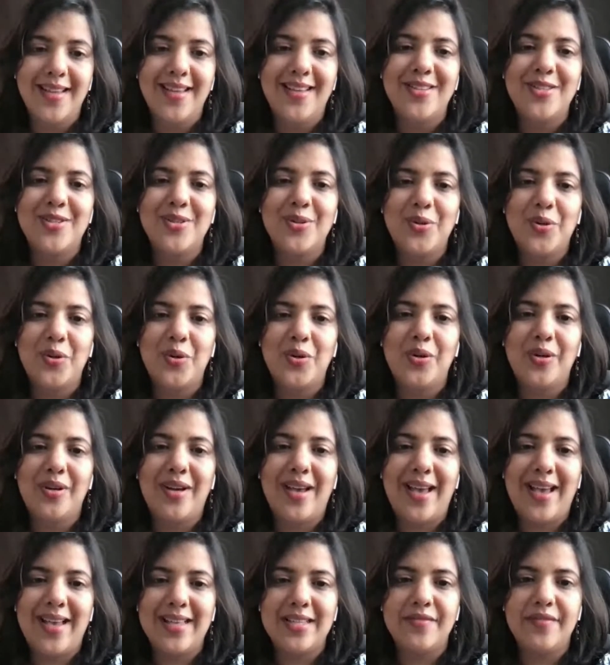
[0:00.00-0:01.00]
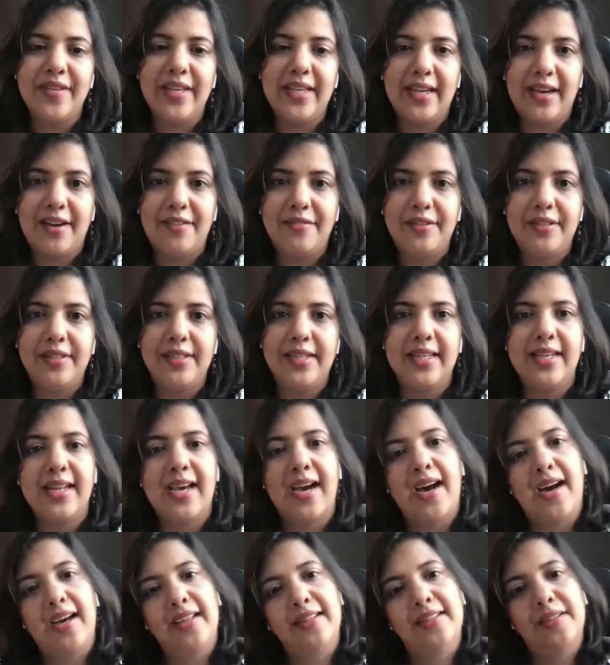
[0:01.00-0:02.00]
So, as we covered in
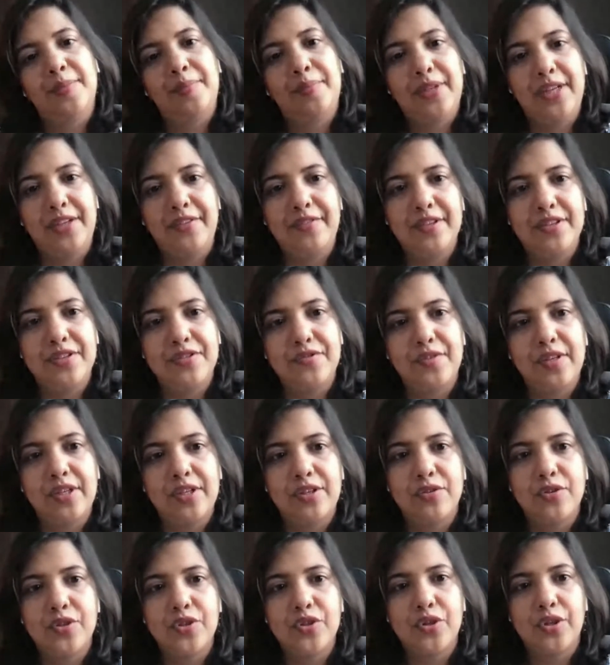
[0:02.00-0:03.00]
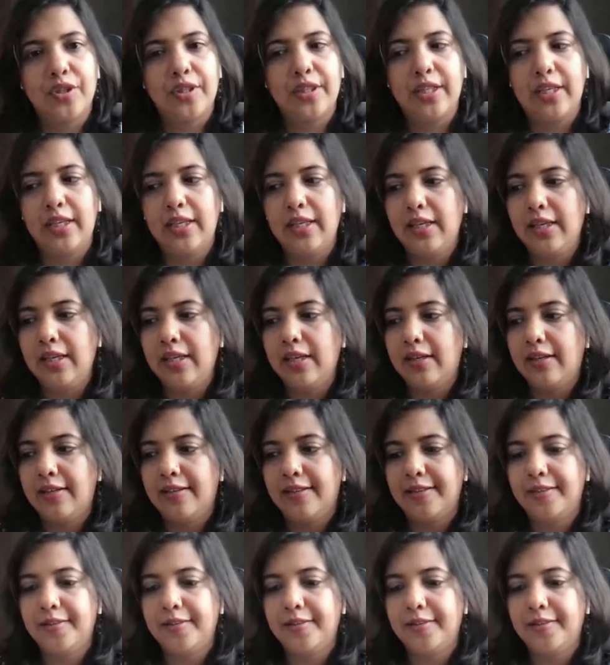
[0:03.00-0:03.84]
our other previous videos on the